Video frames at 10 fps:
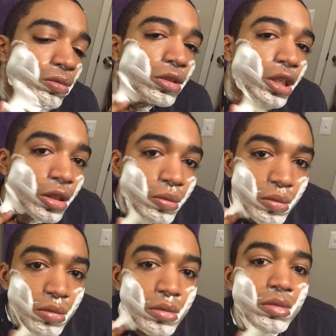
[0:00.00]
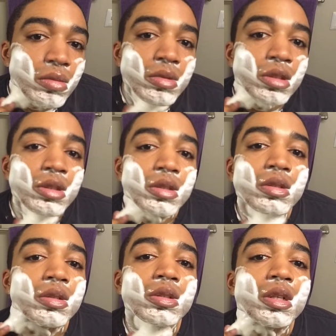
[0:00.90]
you know.
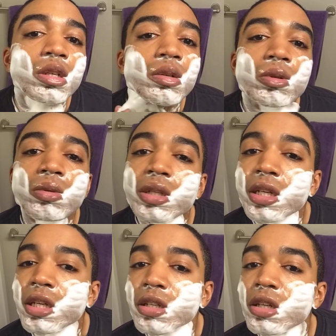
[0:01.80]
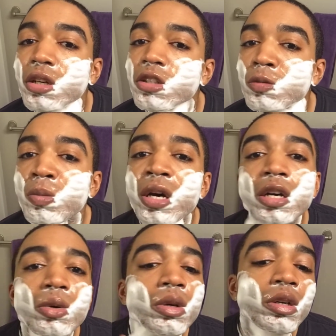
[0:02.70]
What are we at? Oh, it's
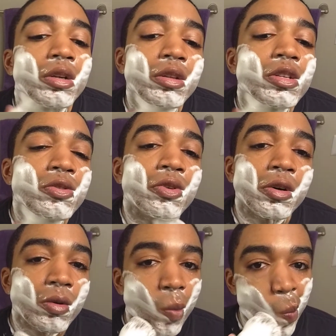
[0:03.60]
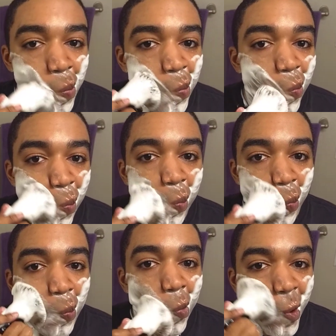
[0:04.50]
backward on this phone.
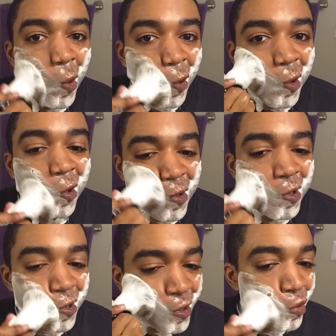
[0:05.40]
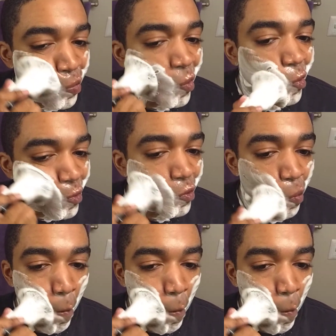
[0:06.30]
I think that's 16 minutes.